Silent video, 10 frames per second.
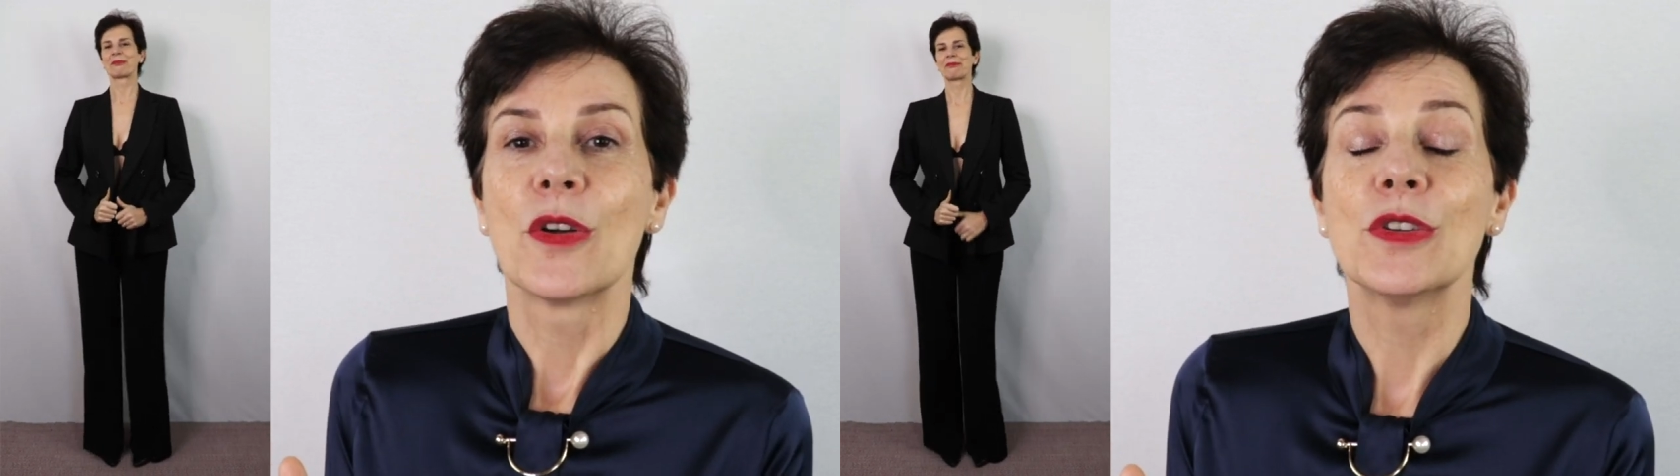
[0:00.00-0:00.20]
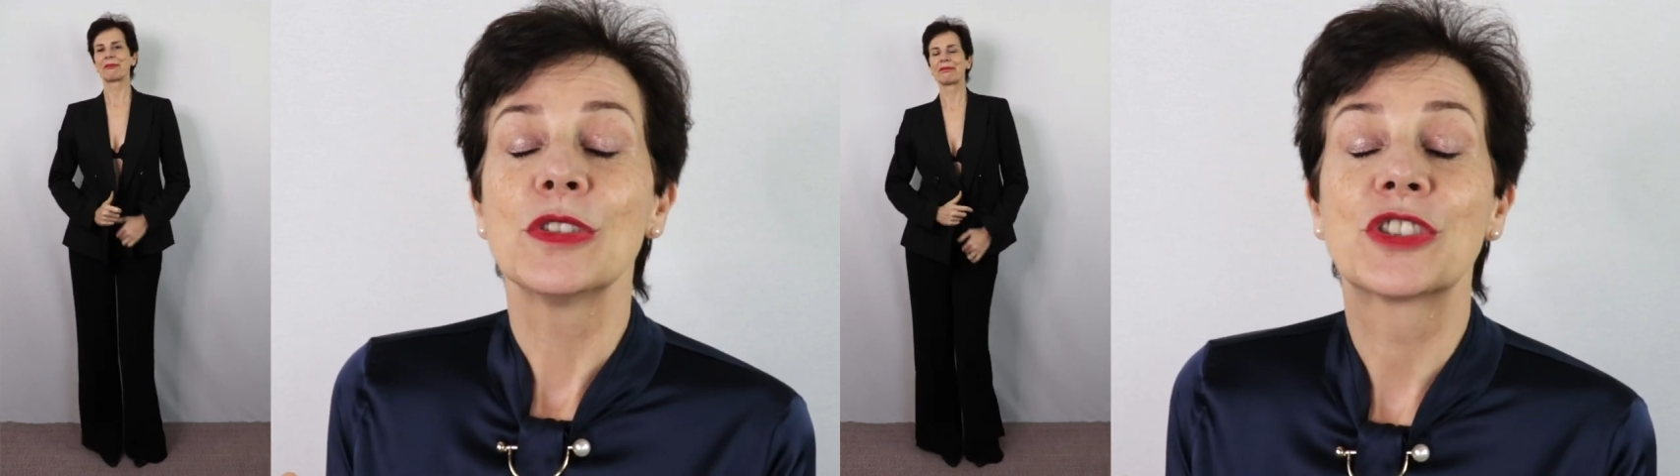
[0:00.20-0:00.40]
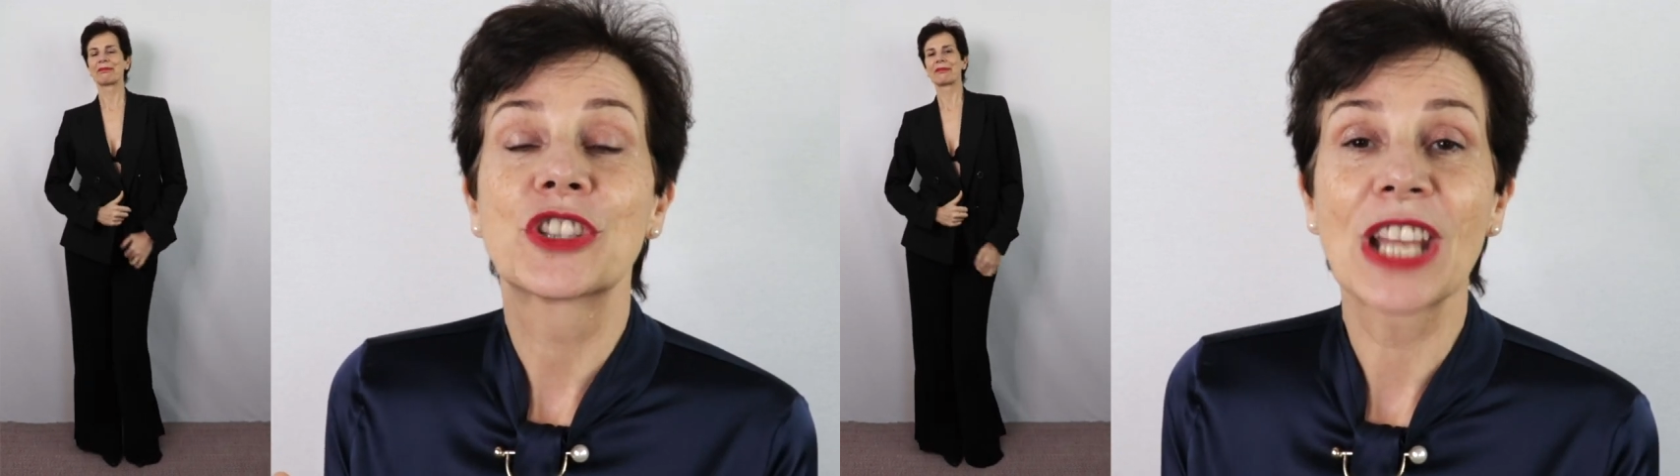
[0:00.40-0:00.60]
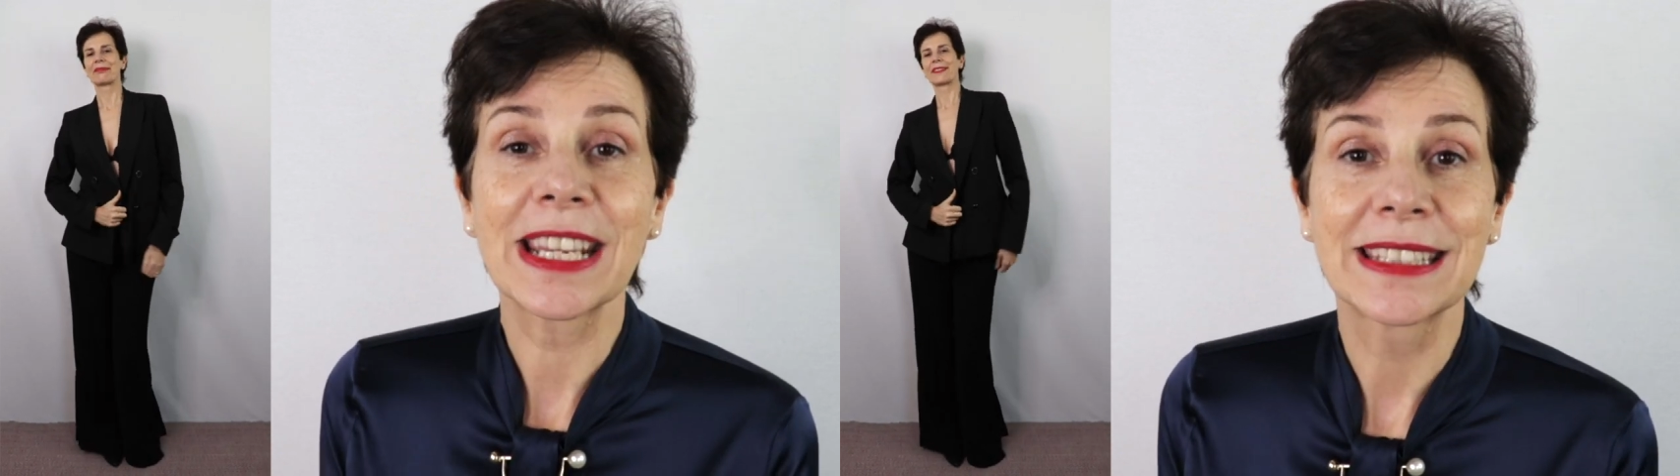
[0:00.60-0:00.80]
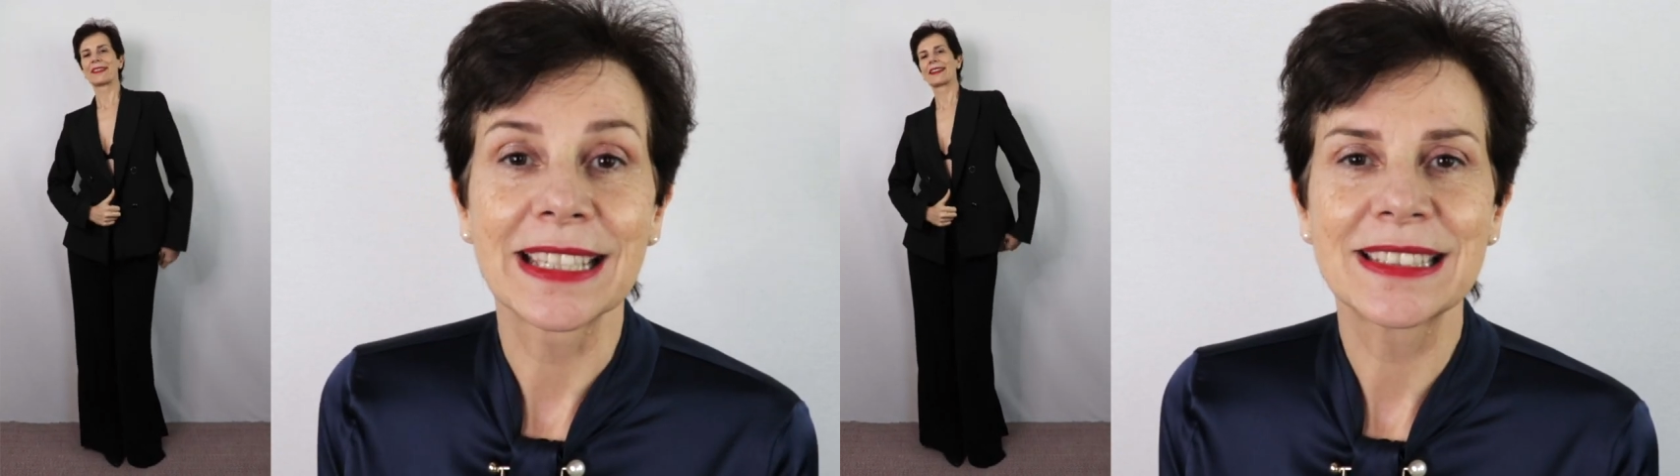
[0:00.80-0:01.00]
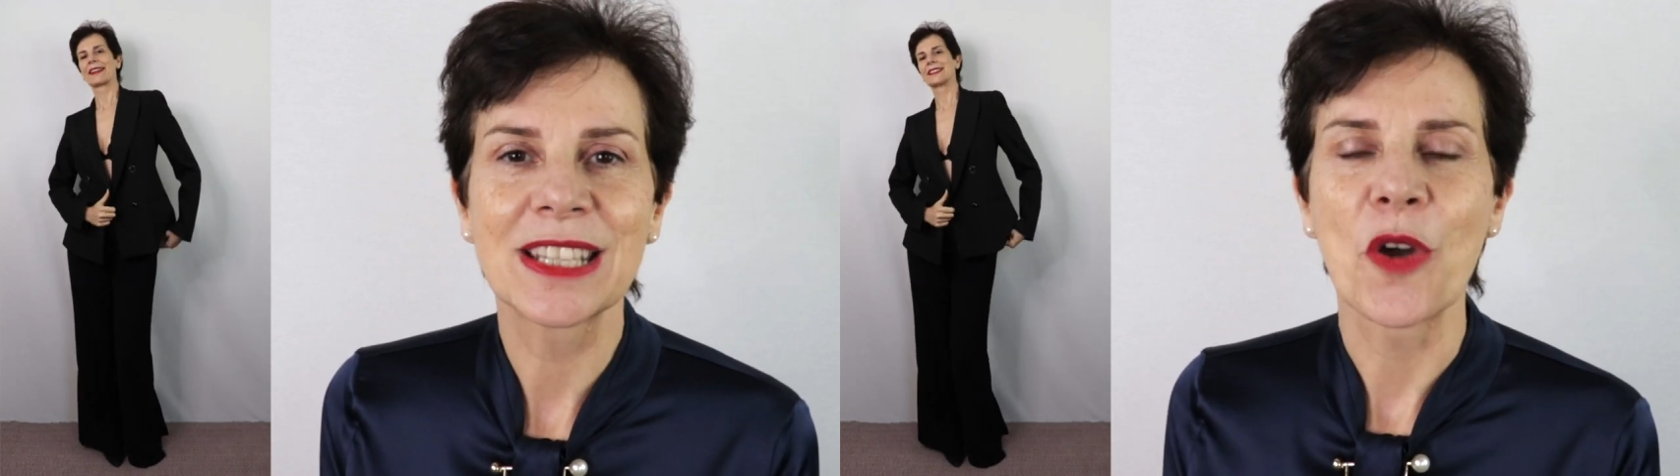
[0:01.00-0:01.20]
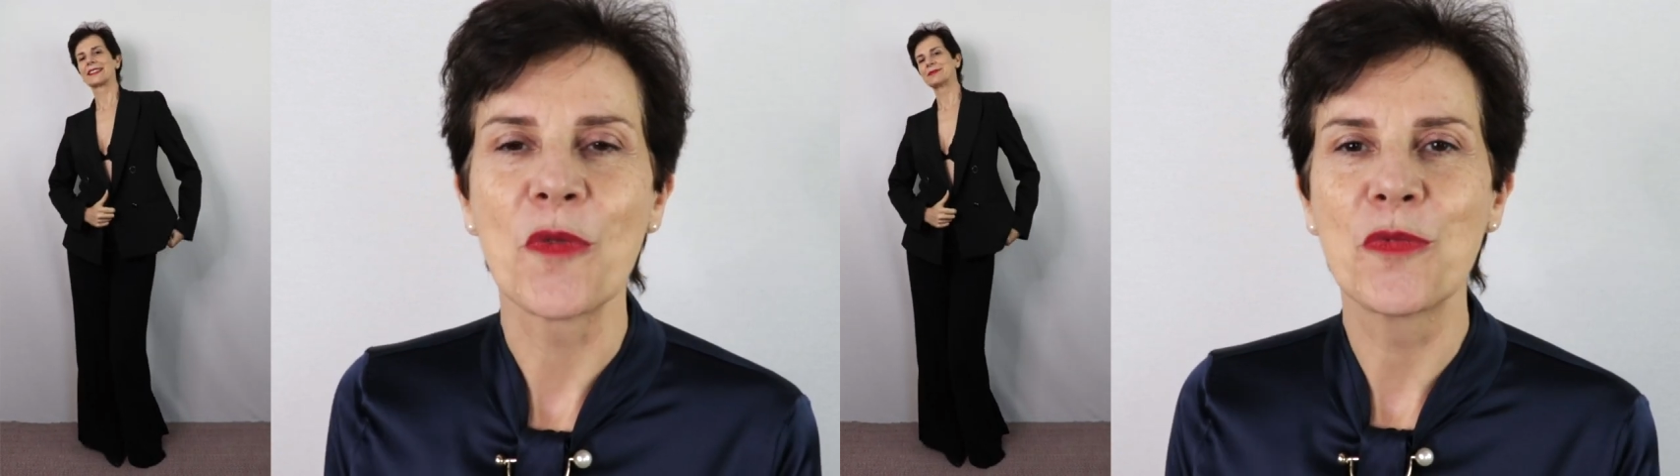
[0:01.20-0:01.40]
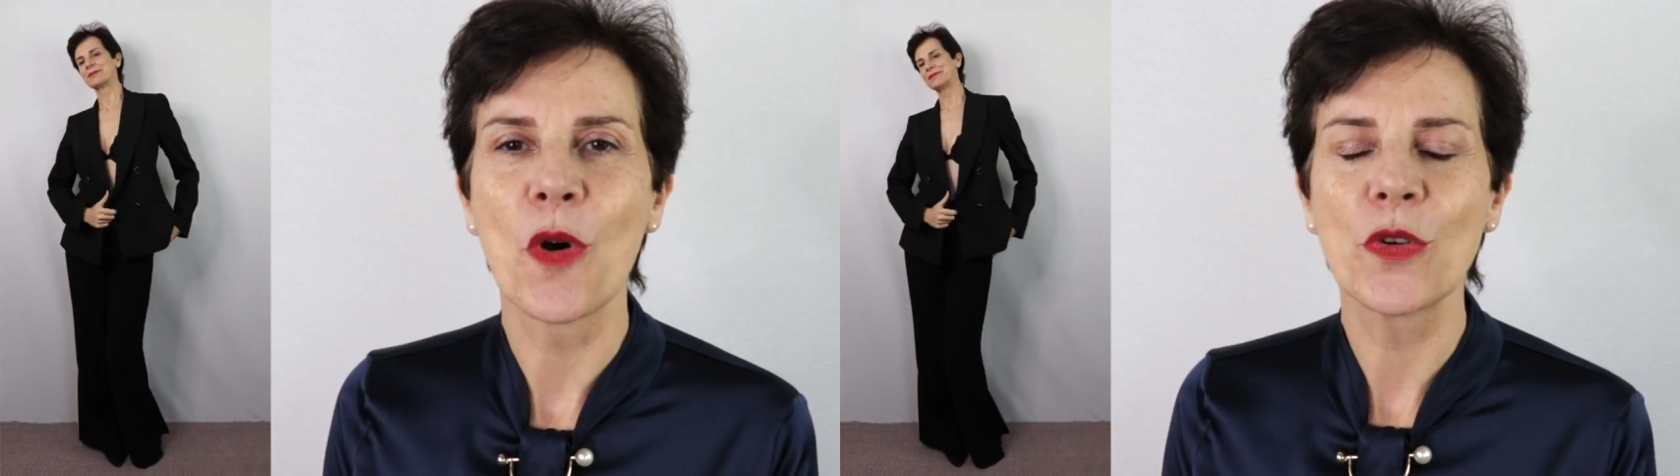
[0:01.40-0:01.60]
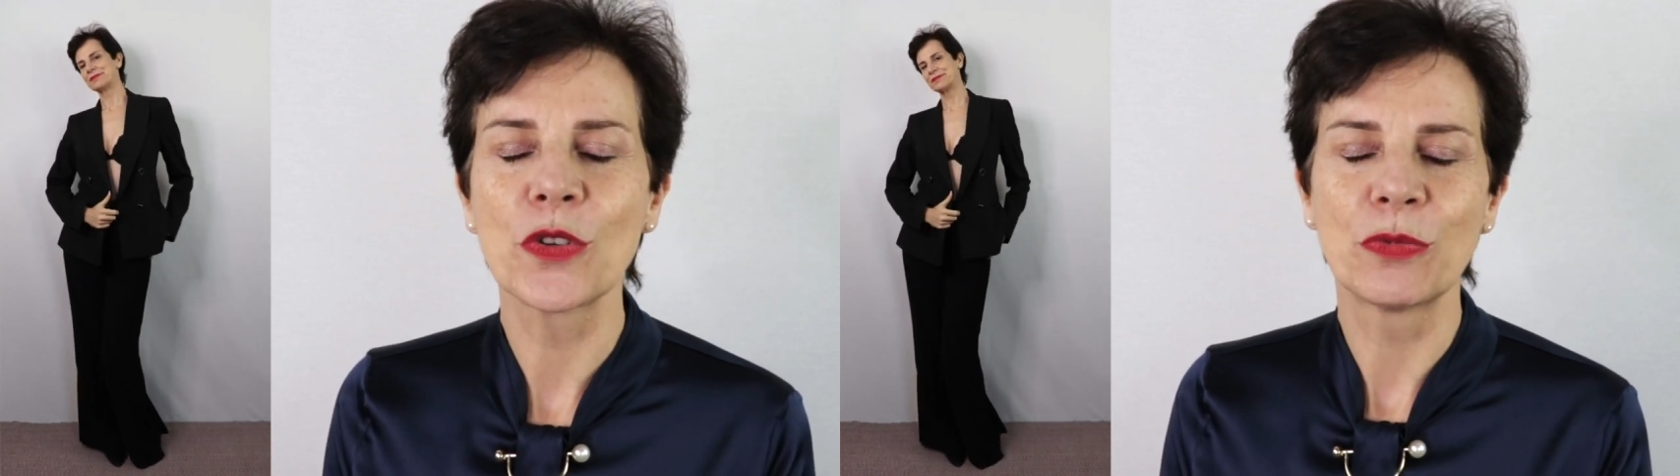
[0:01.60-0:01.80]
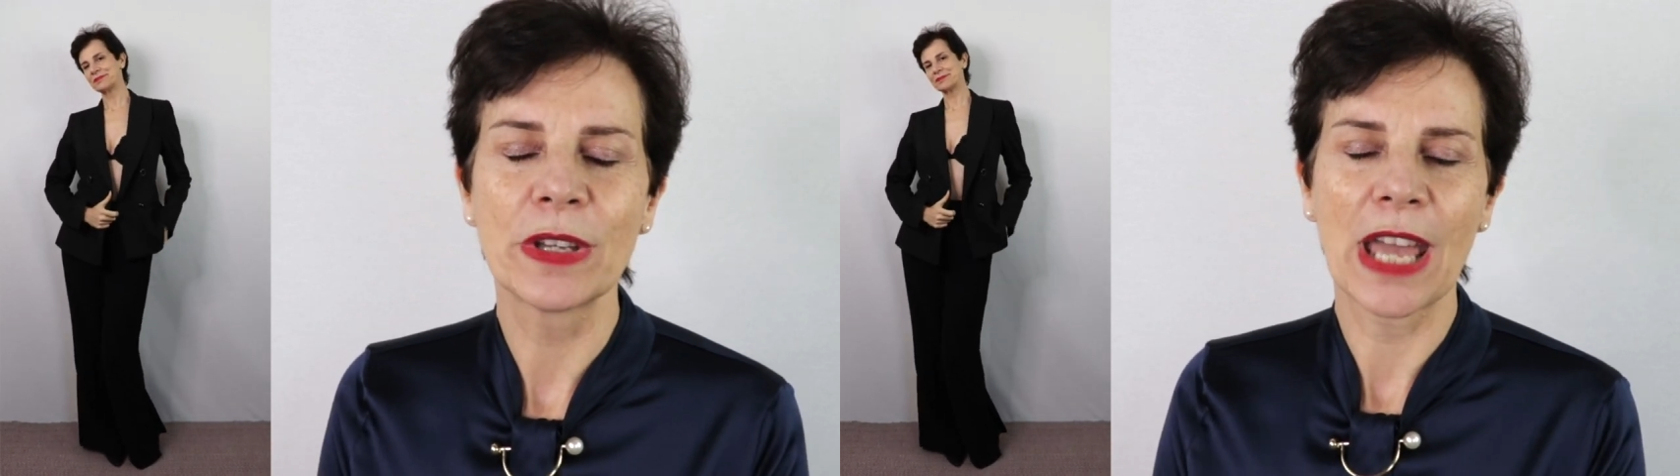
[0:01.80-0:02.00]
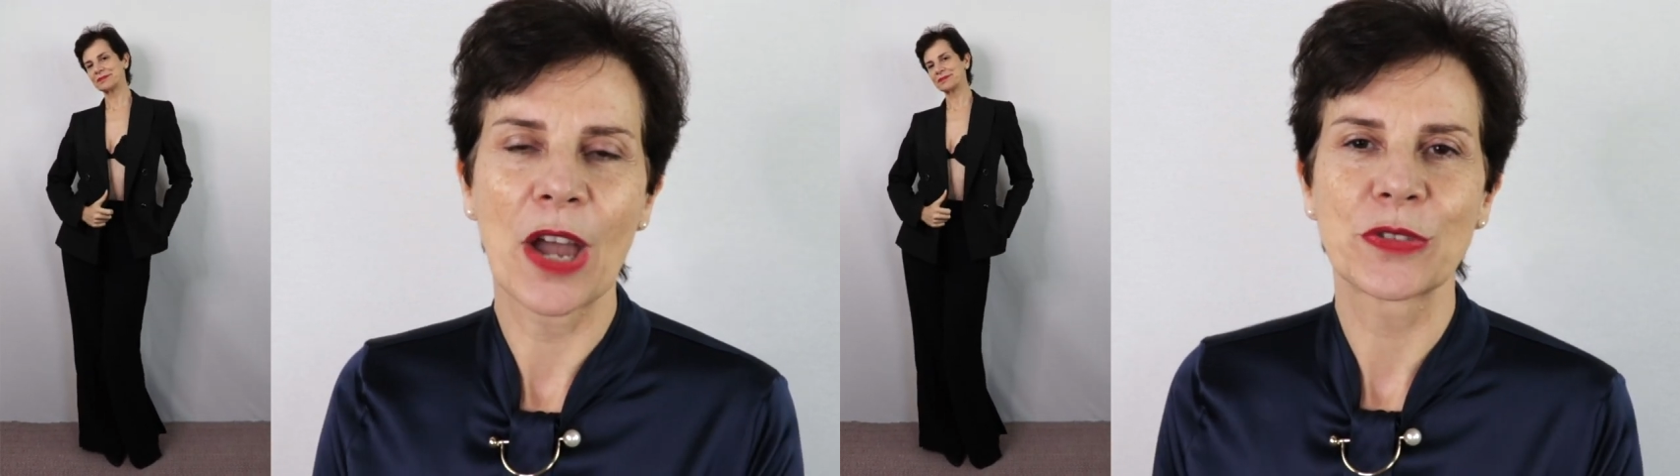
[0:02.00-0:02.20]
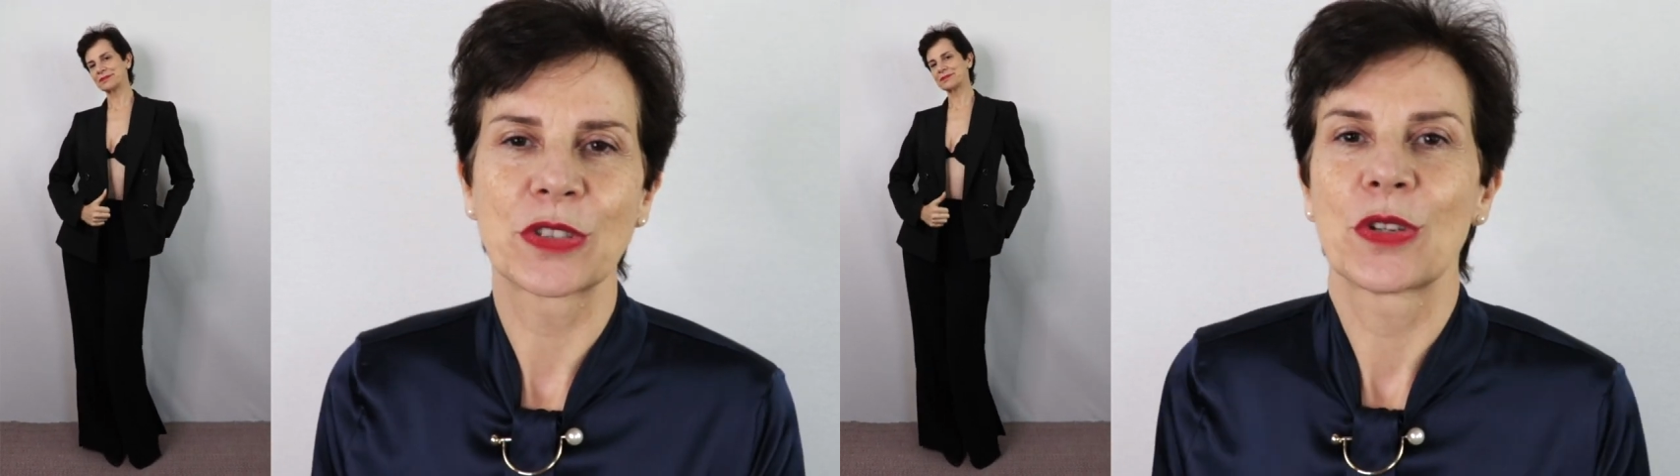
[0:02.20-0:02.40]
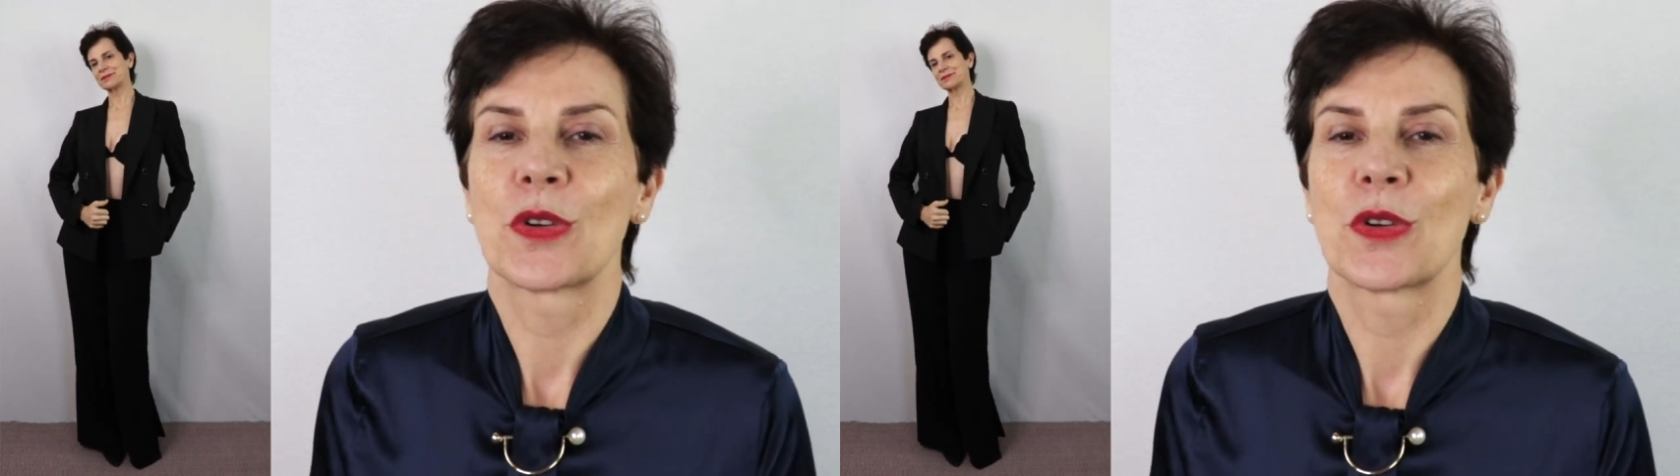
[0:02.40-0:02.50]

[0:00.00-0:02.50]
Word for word: a jacket worn without